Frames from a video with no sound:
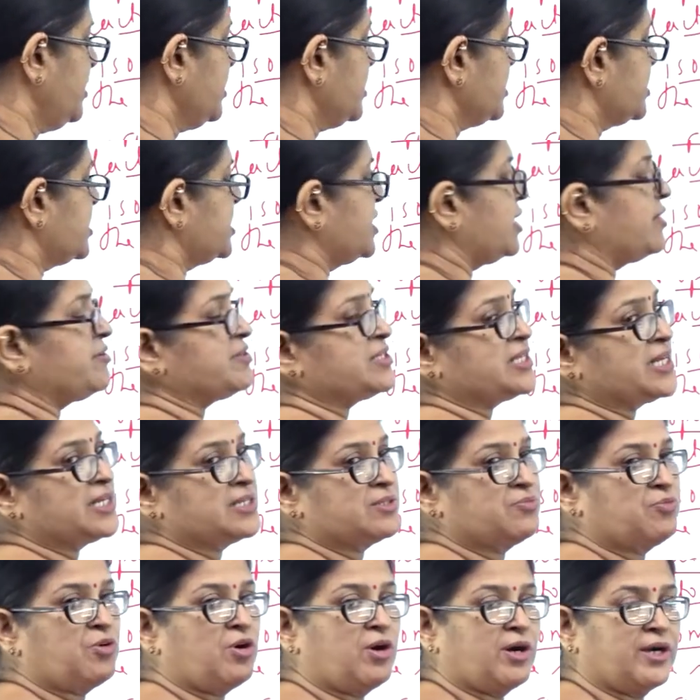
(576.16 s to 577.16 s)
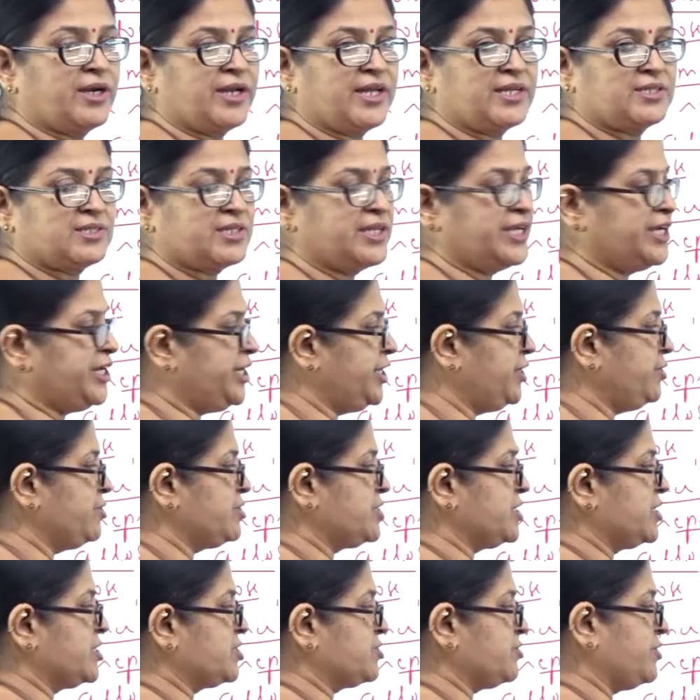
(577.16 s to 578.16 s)
serves as what? As an
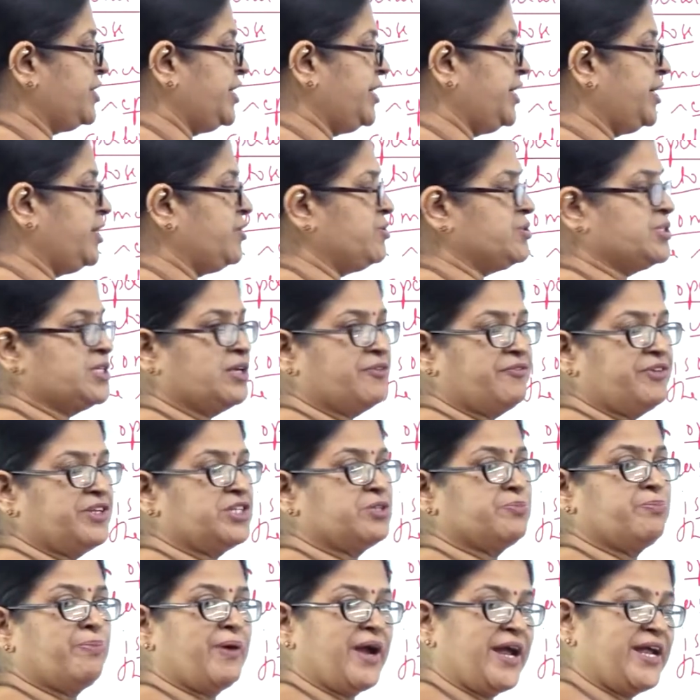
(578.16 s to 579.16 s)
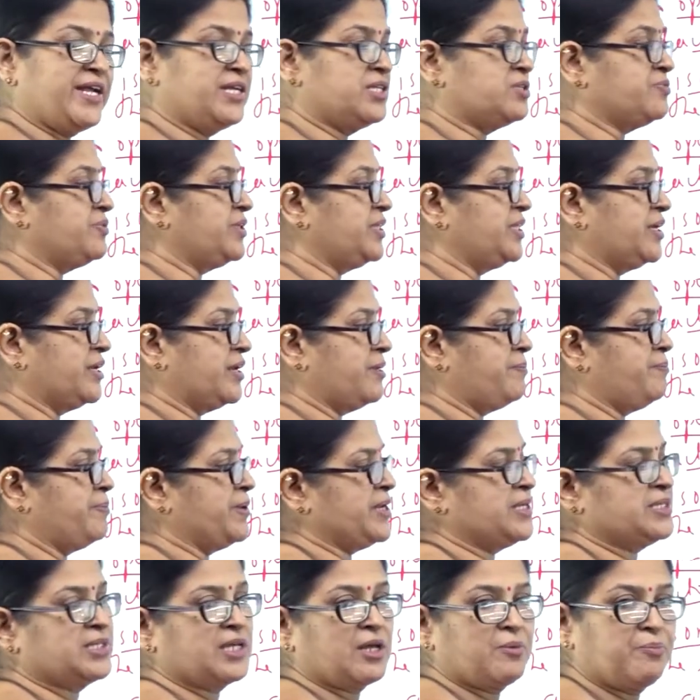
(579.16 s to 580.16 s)
inducer. So inducer which binds with the
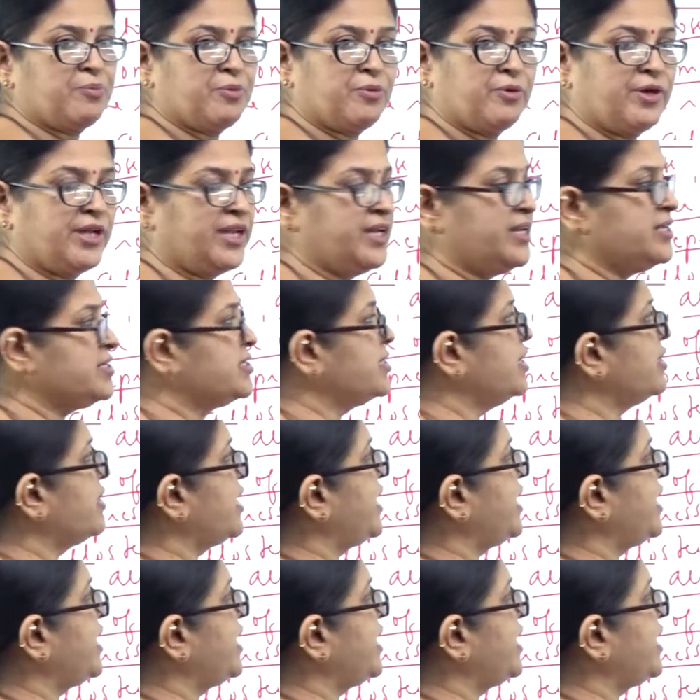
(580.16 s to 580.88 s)
repressor protein is the